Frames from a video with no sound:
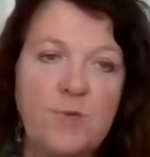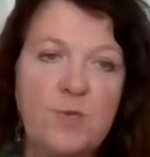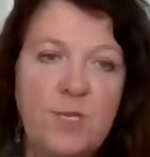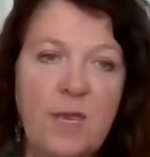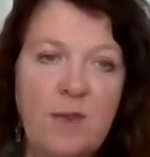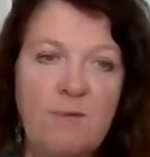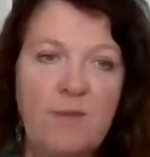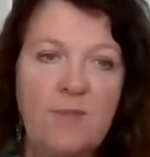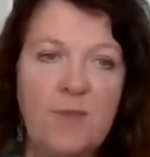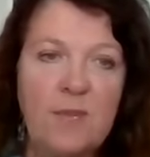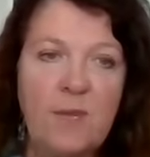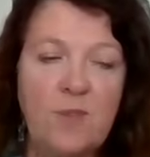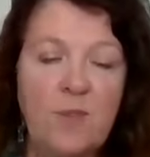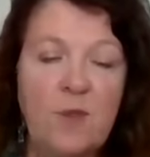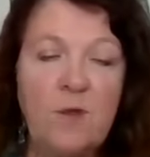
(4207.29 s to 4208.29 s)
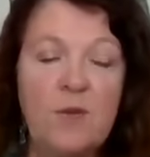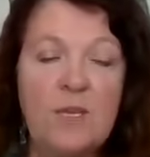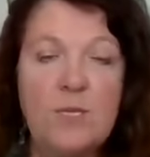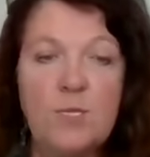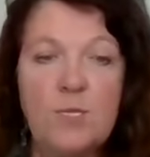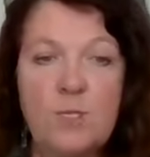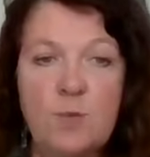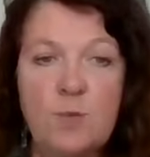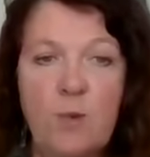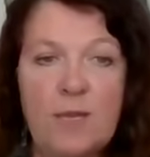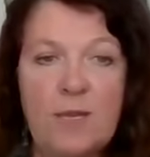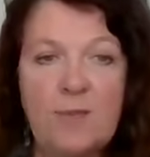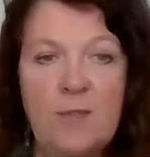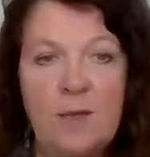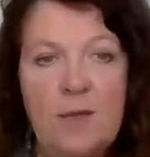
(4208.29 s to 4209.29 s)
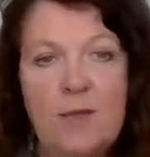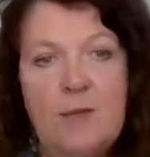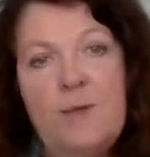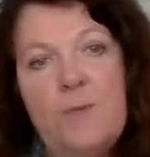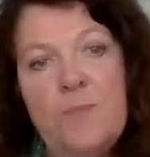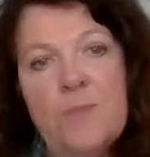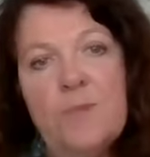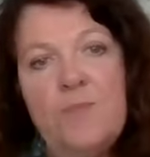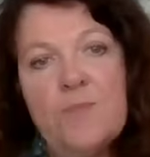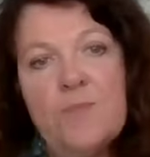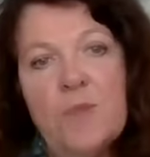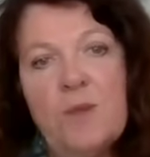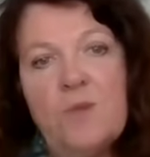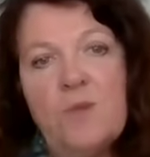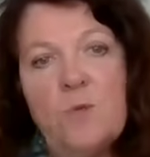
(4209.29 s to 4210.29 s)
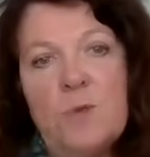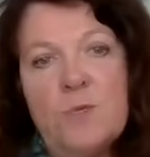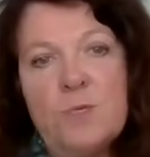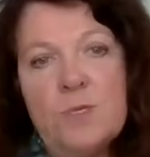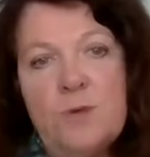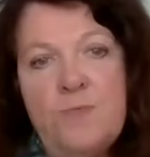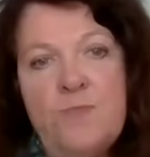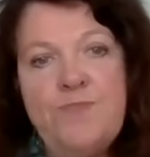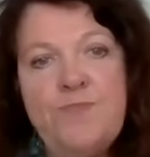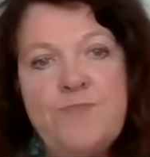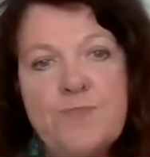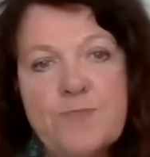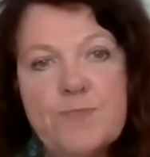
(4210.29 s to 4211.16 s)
sharing the knowledge and spreading the wisdom.